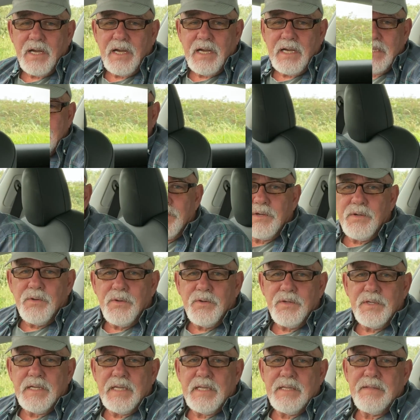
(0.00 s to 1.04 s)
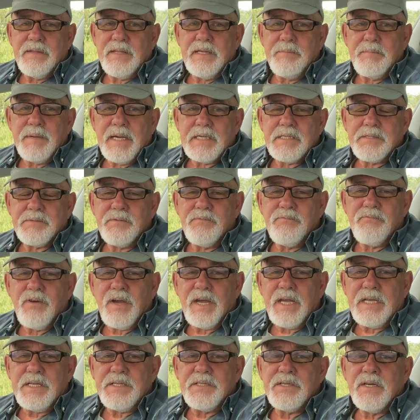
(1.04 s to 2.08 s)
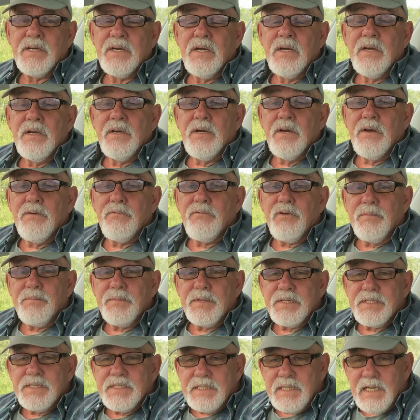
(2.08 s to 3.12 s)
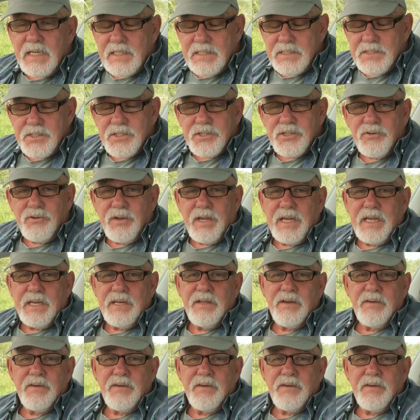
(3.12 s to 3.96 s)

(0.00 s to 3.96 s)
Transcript: I also recorded the maximum range from the touchscreen